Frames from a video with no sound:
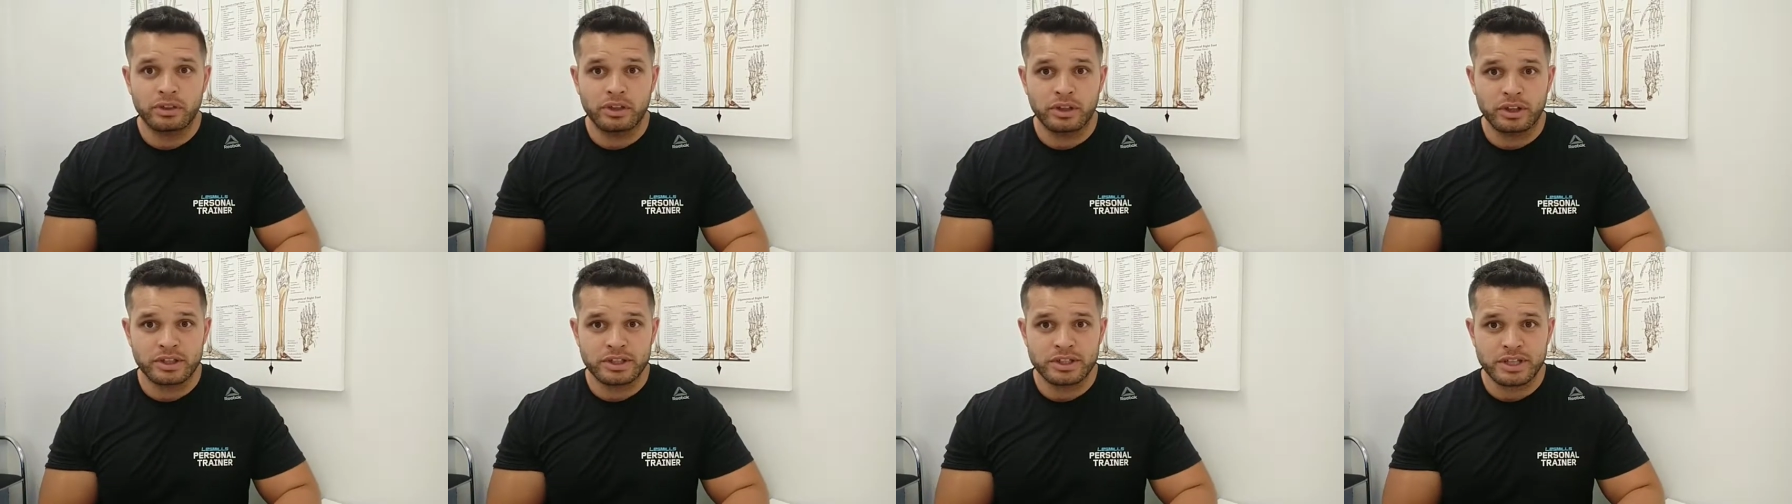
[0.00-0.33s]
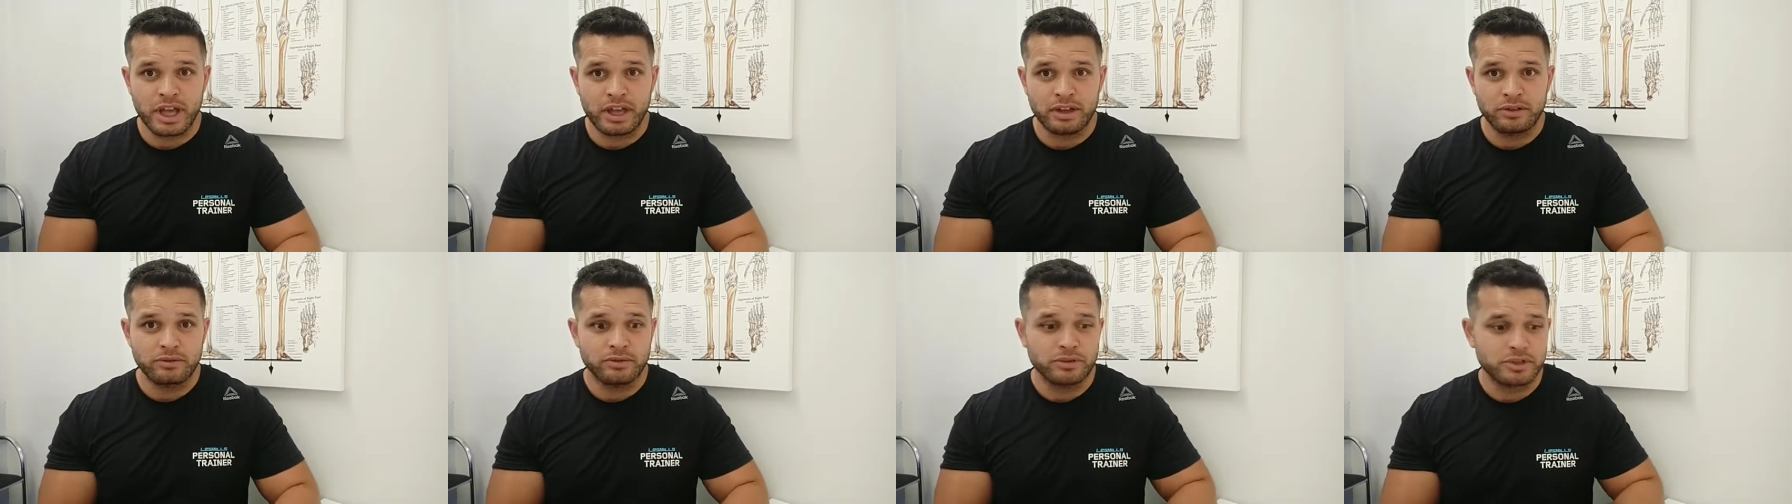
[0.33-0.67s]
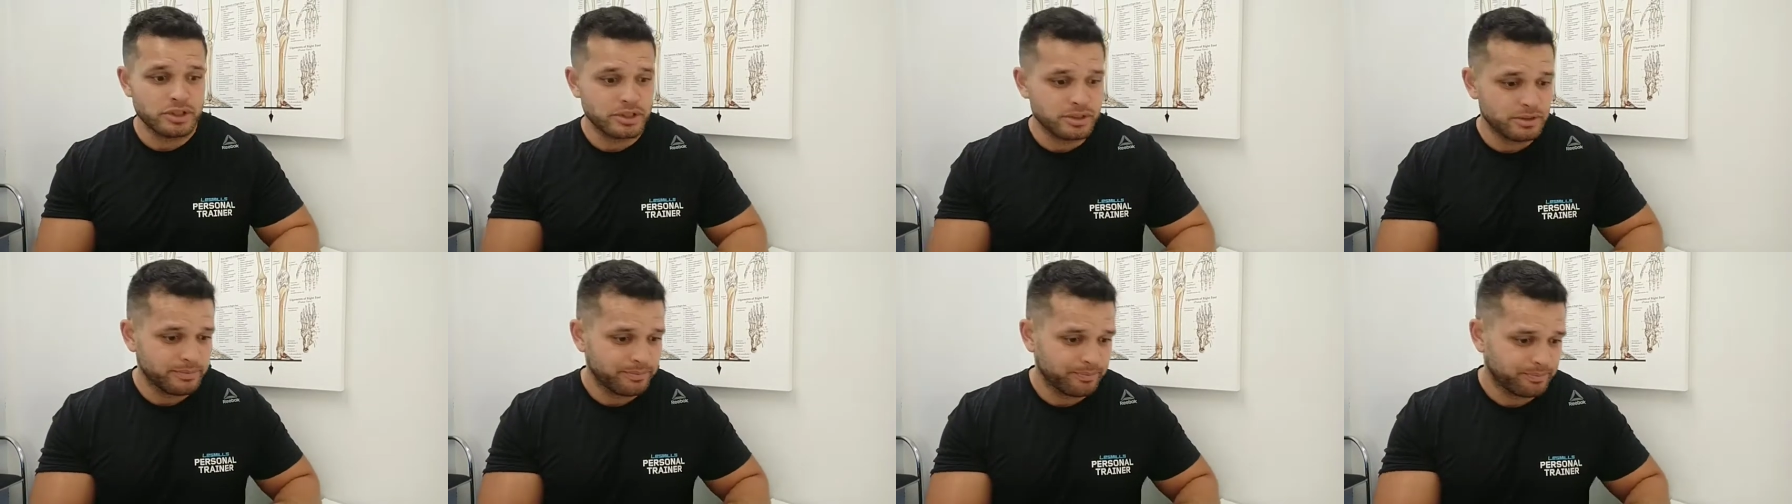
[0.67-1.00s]
the scales.
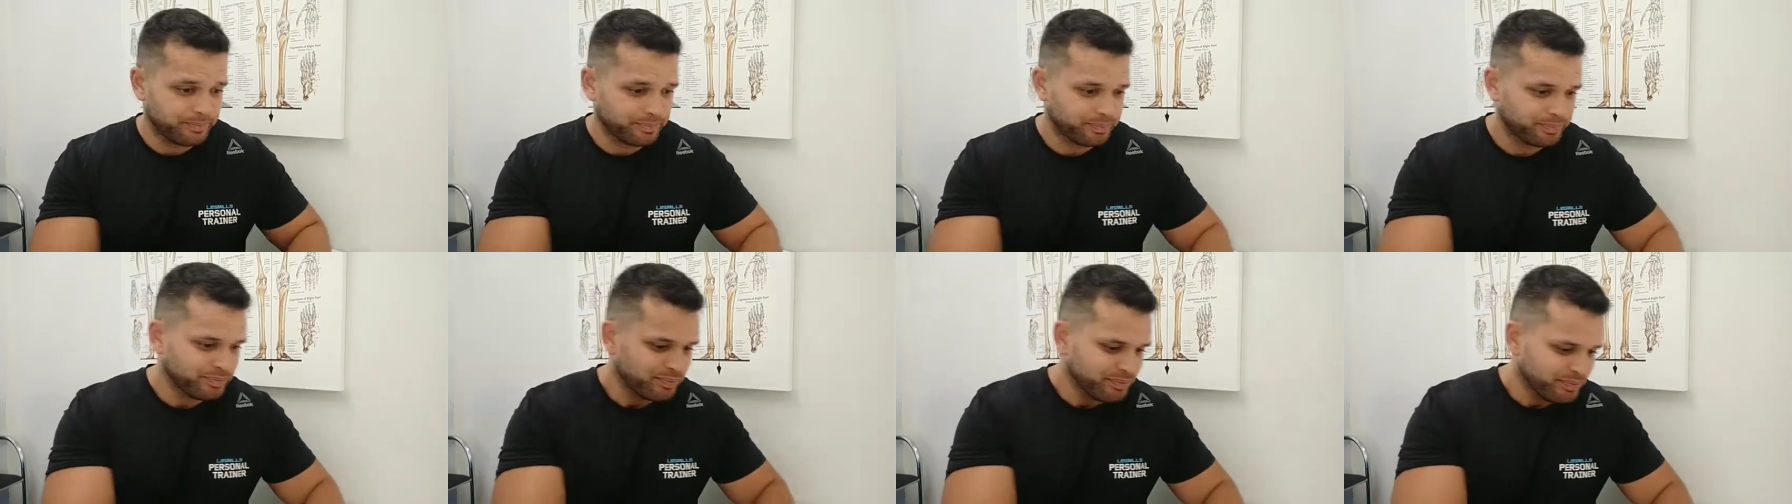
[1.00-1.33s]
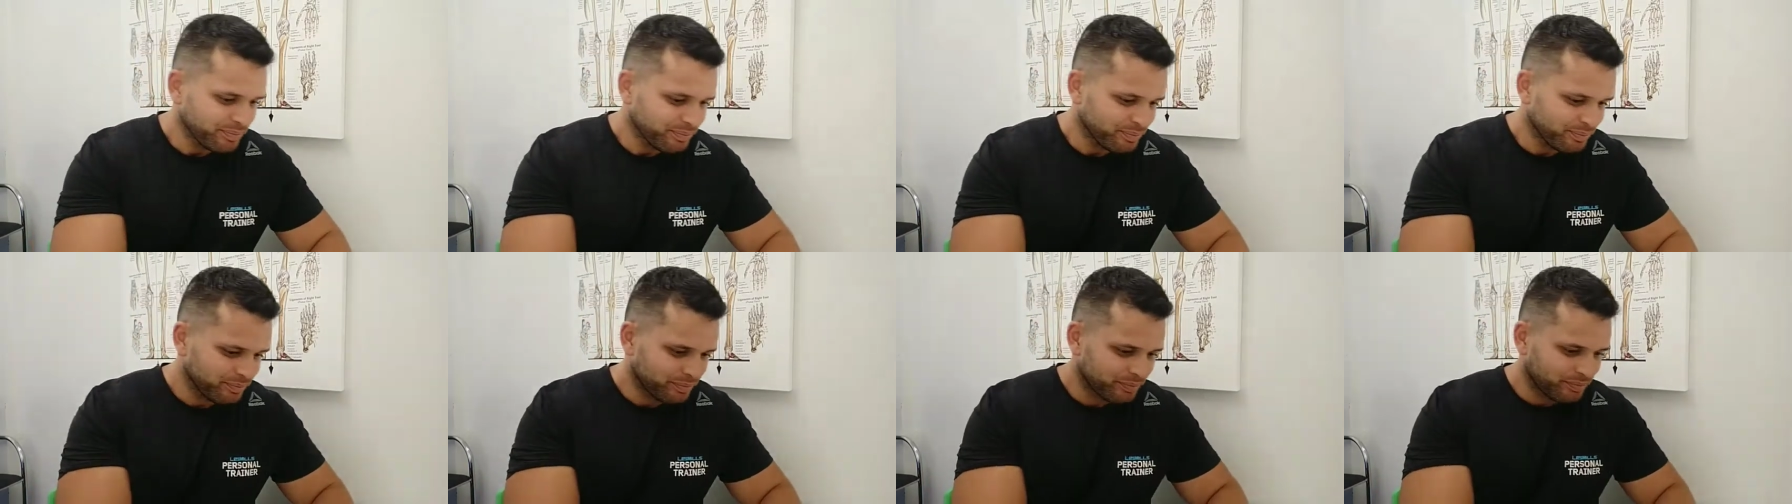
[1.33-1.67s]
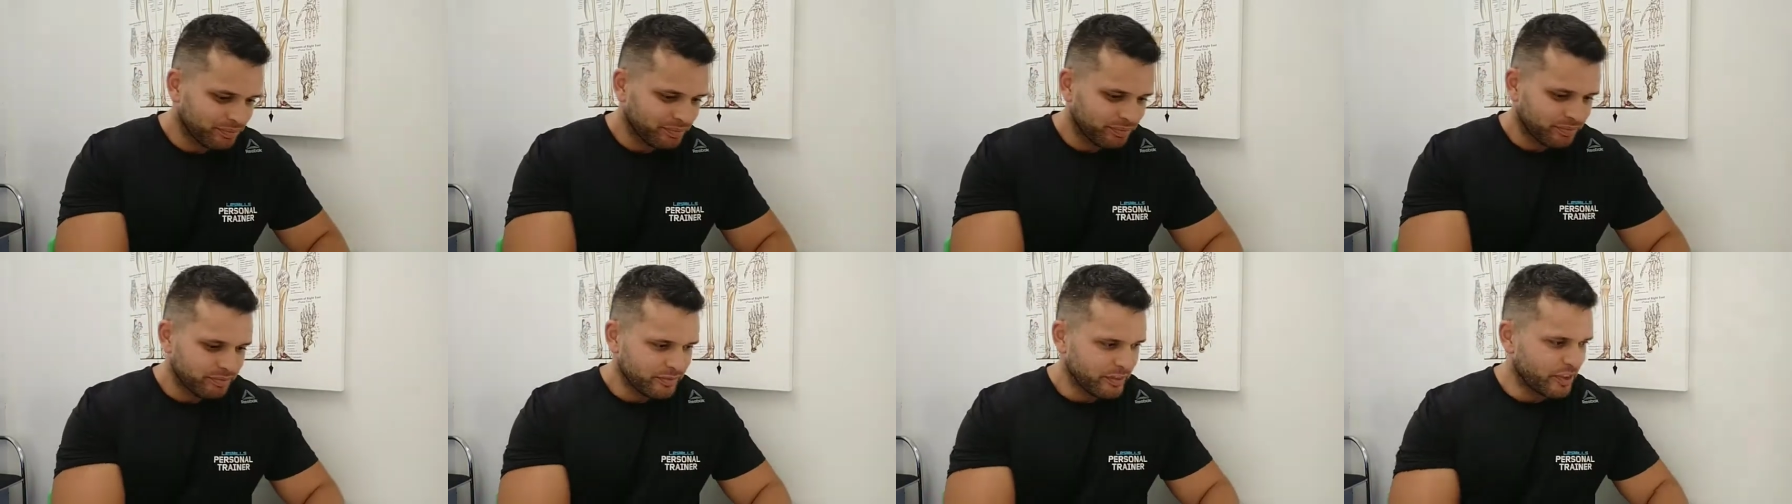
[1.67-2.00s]

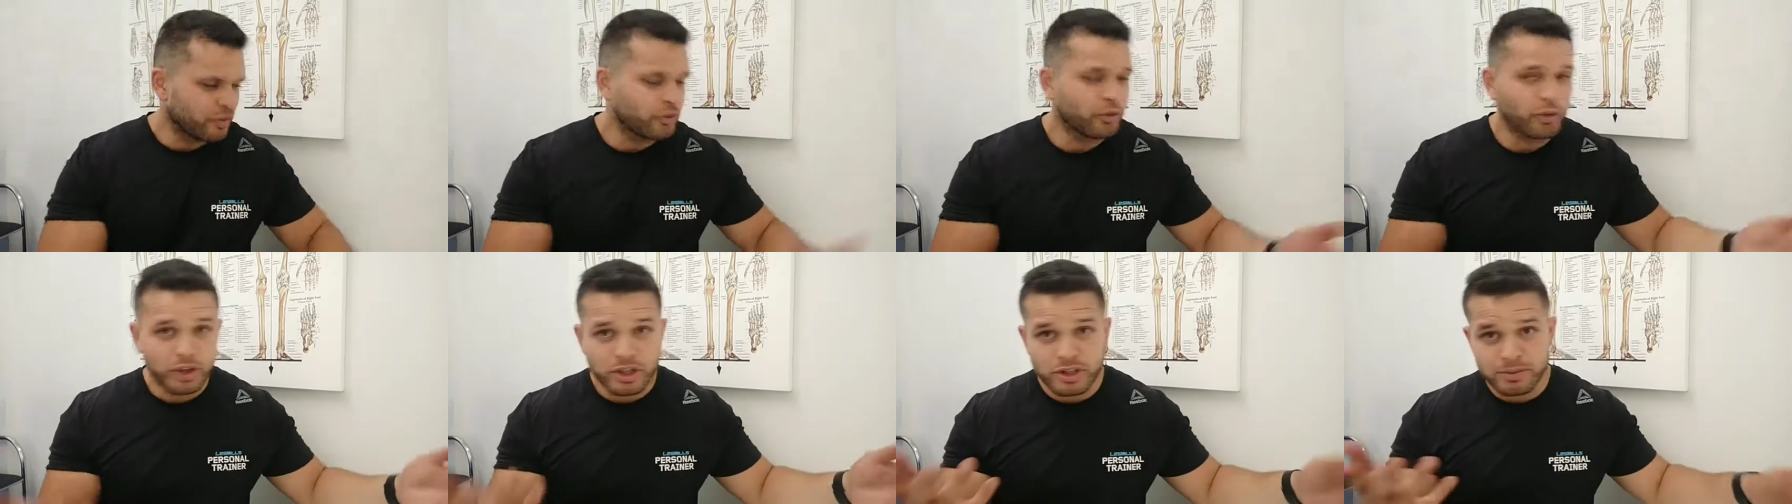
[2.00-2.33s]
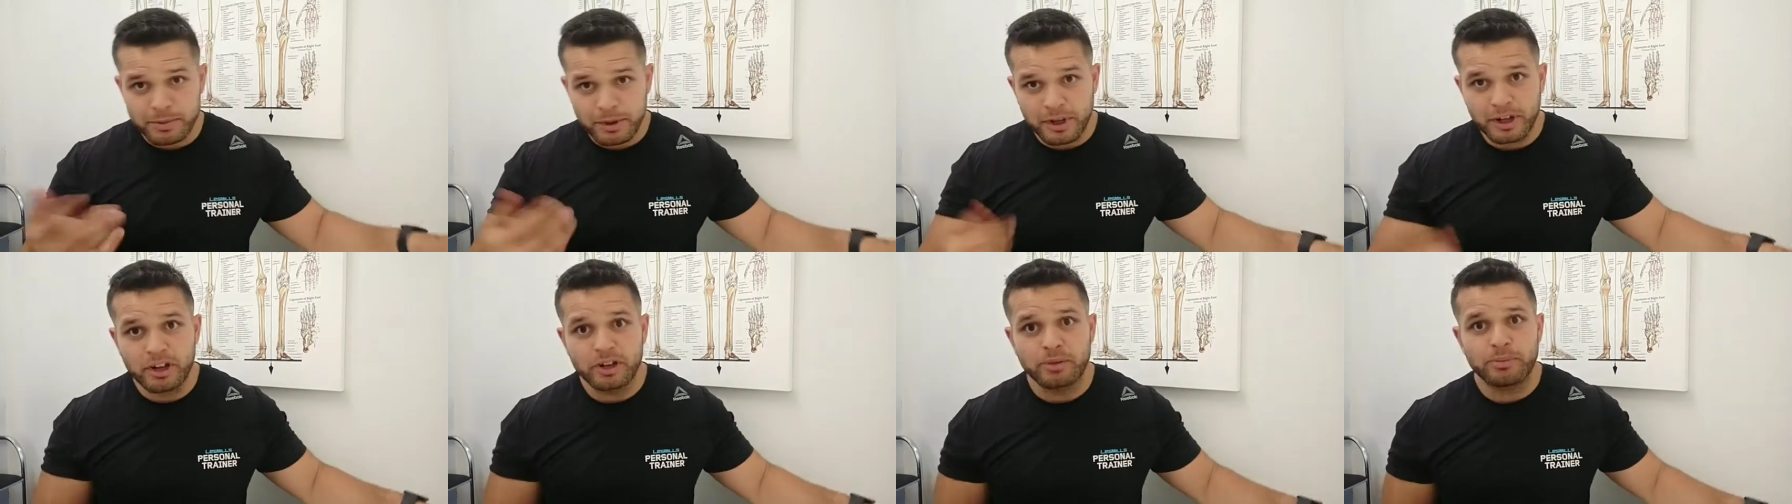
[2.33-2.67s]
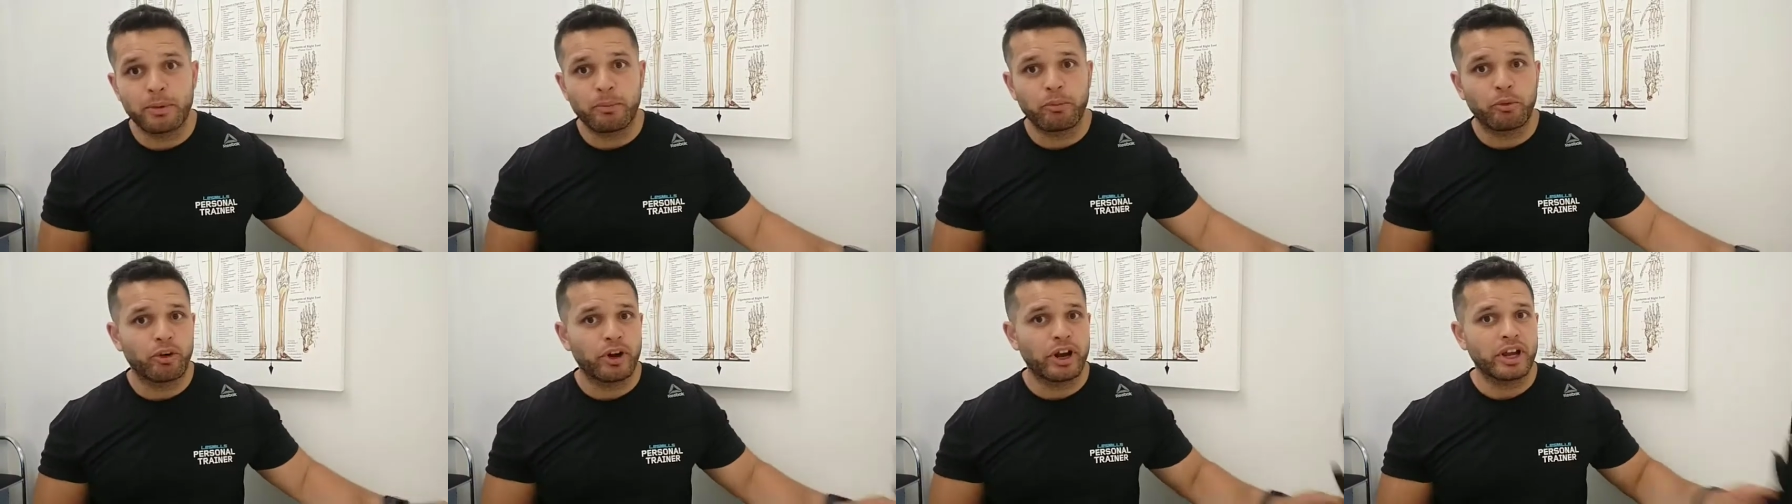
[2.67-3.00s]
Now, if you want to be a
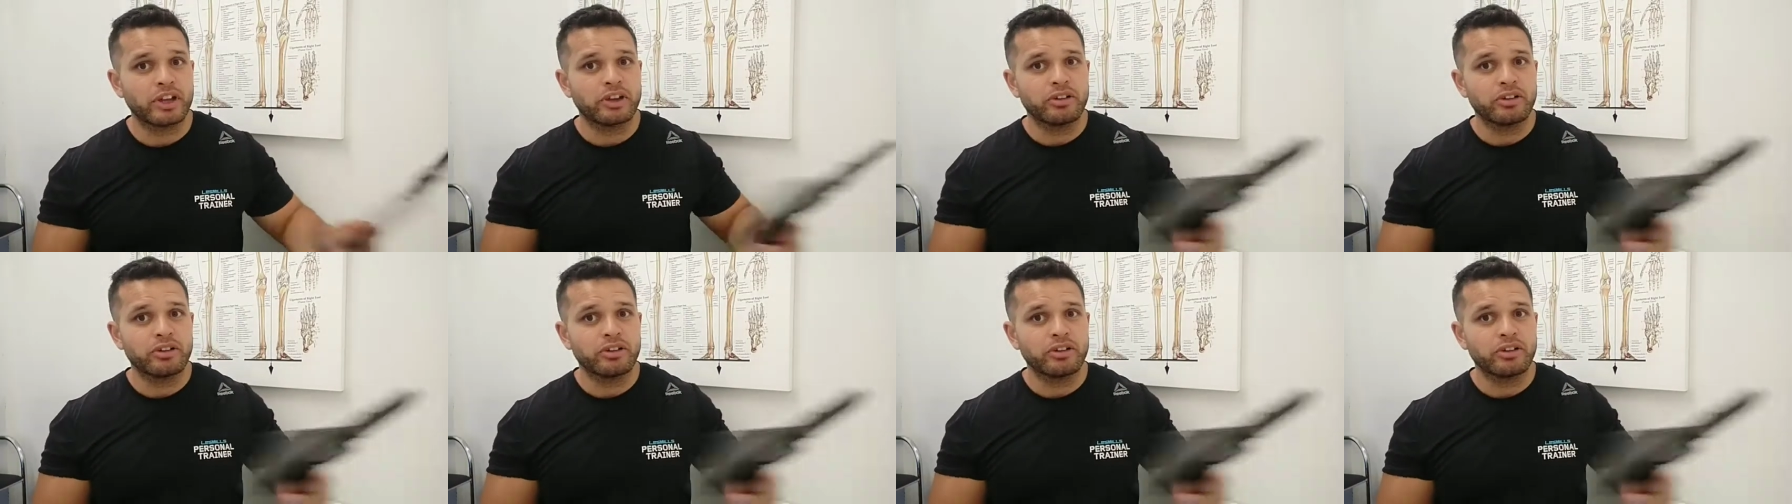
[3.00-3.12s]
little bit more